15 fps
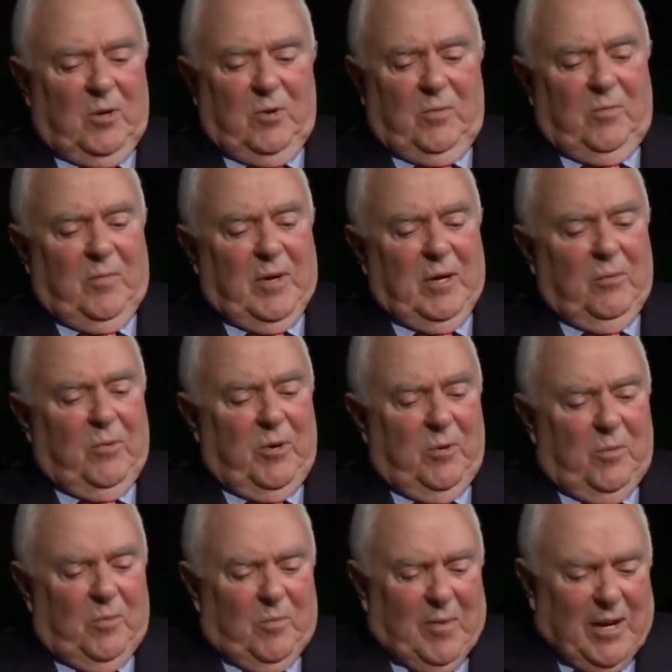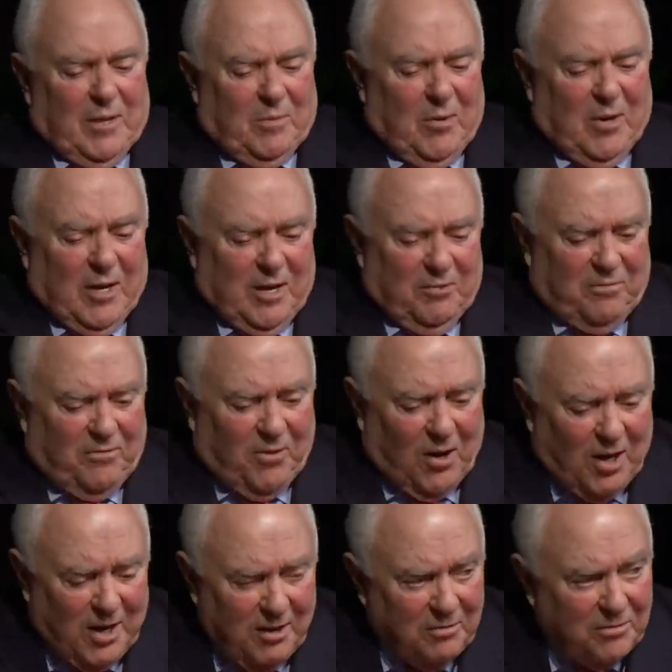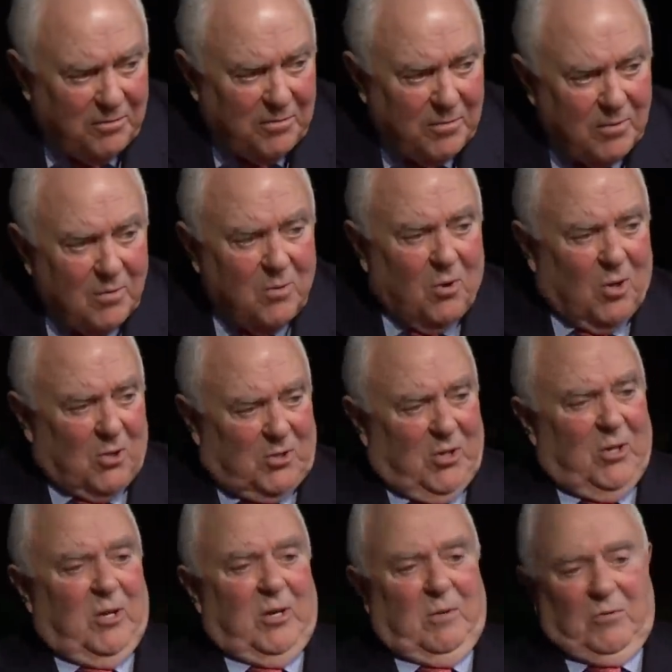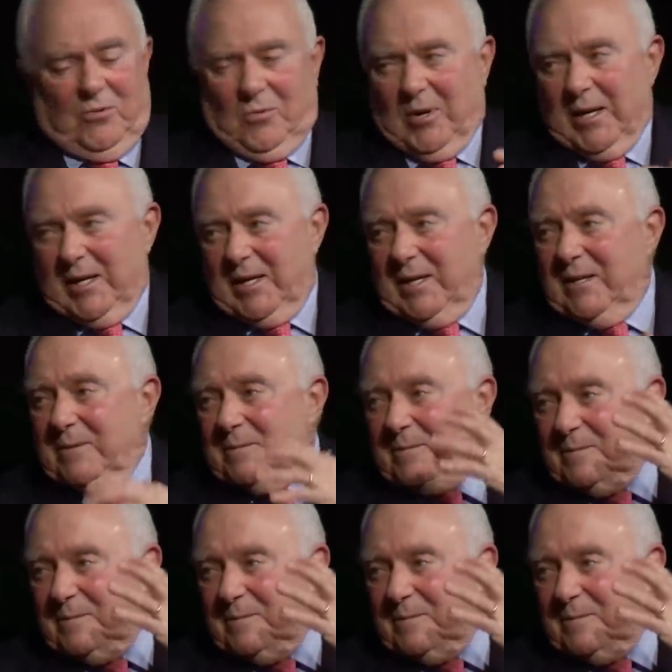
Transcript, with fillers: McNamara had five alternatives ready,